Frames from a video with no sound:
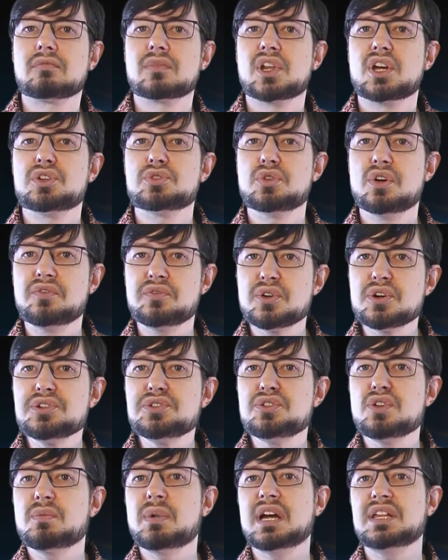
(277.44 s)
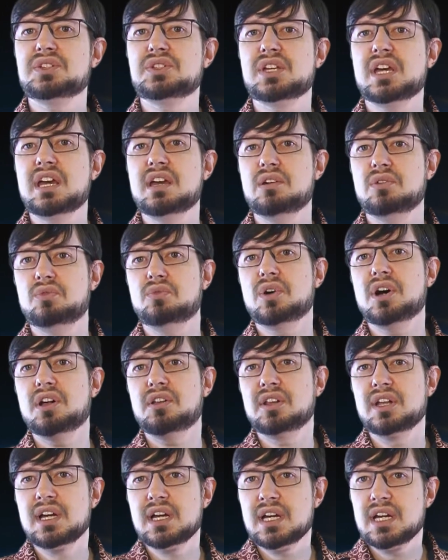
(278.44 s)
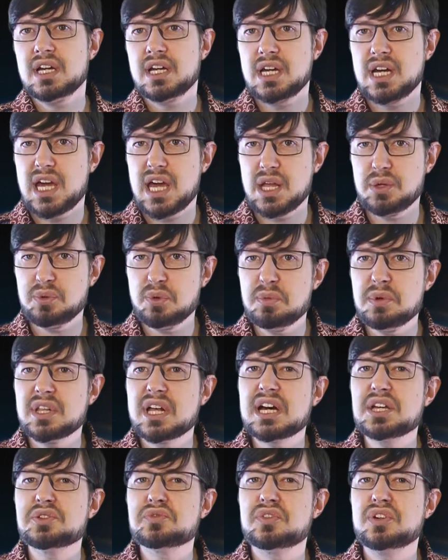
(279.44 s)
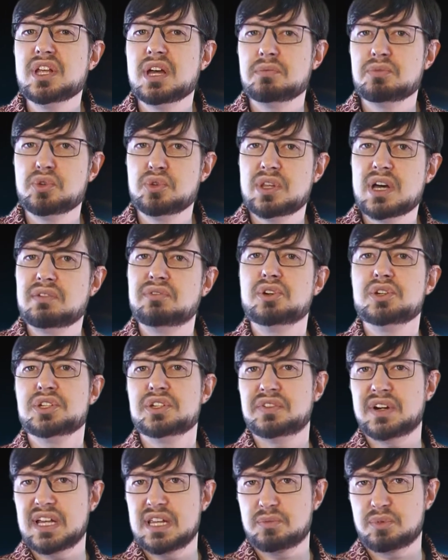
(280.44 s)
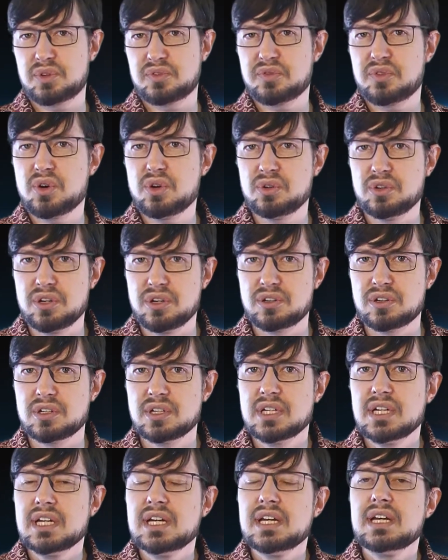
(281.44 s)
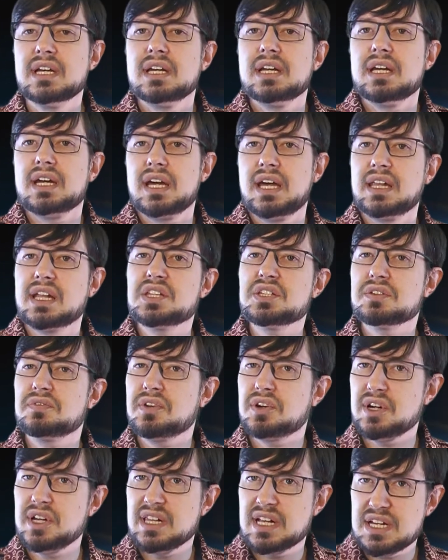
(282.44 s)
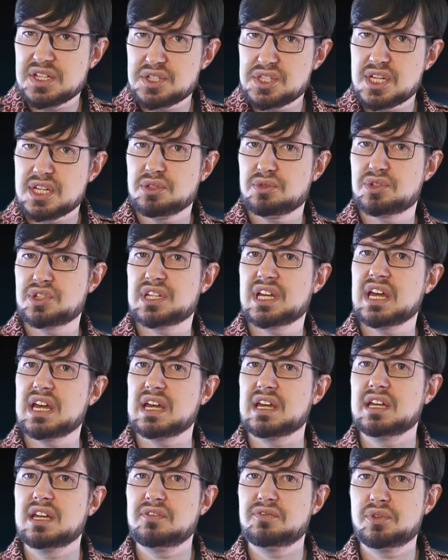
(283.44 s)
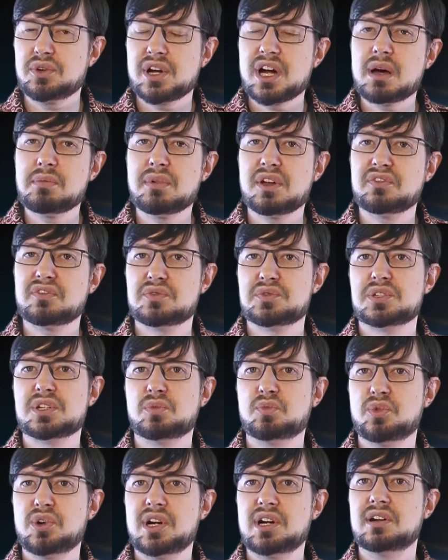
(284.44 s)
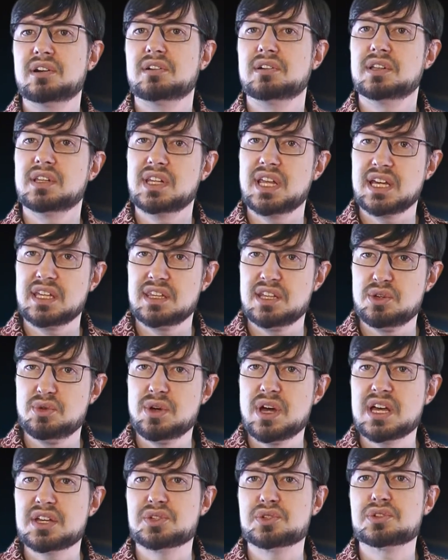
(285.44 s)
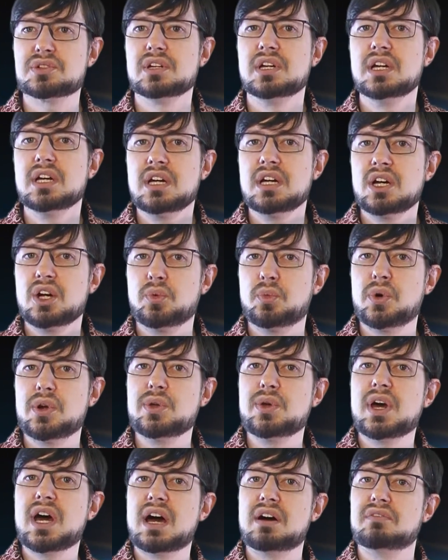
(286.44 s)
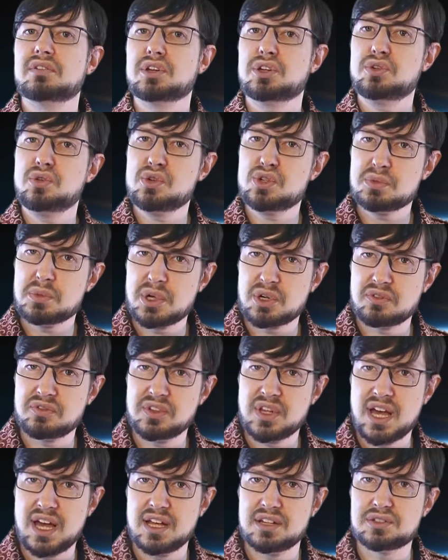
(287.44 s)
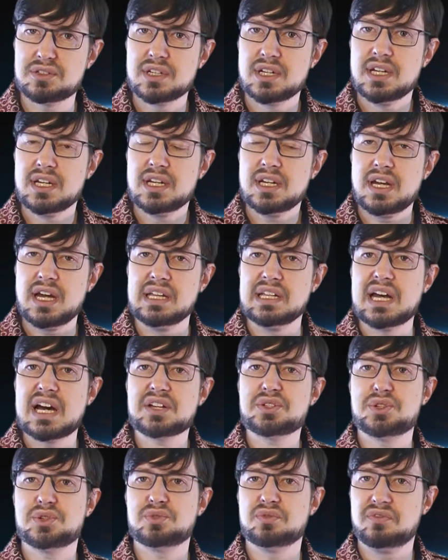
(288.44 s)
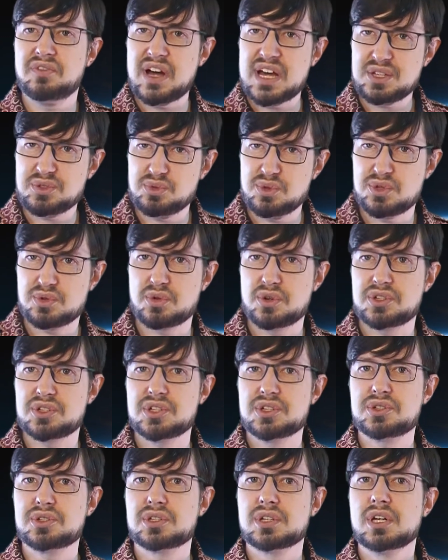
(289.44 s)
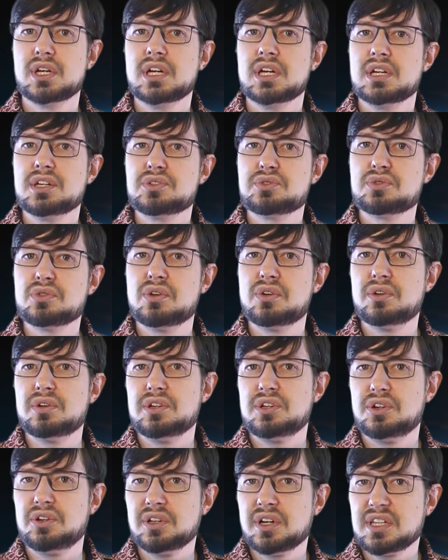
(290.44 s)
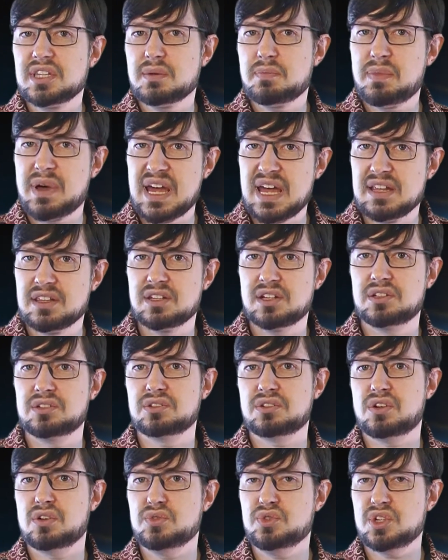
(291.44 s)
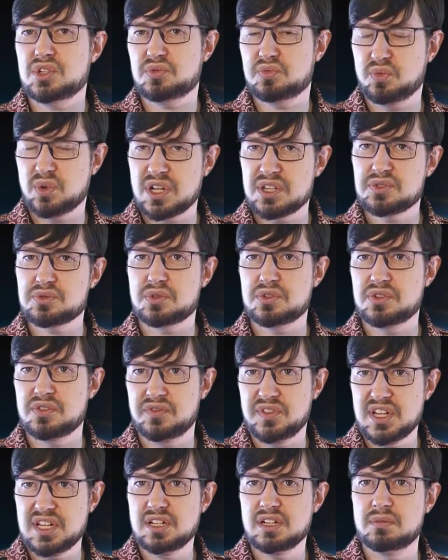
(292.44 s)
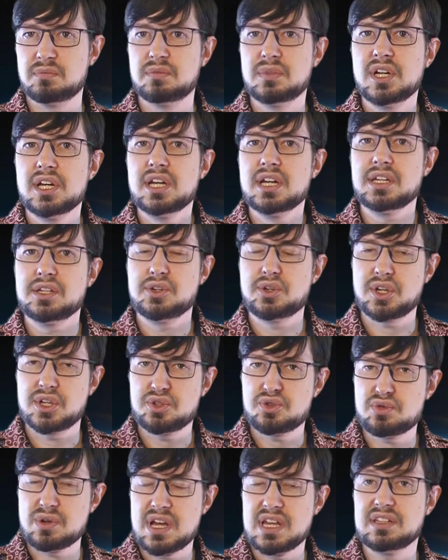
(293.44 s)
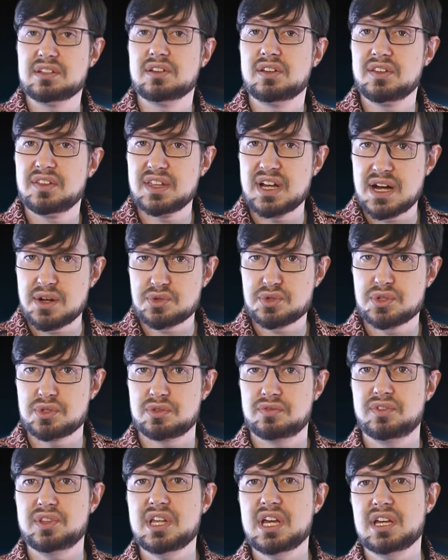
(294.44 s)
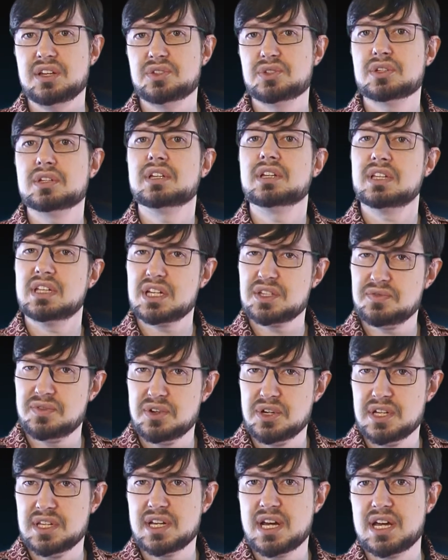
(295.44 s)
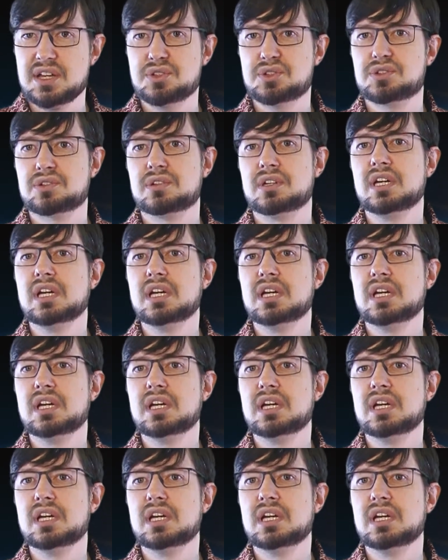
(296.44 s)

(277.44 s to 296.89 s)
So, of course, you might say, well, it would be nice for them to diversify their portfolio. And that's a very nice thing to say if you're coming from somewhere like the US, where you have a huge amount of land and access to vast resources. So you're not dependent on just one source of income. You can trade thousands of things. That's very nice.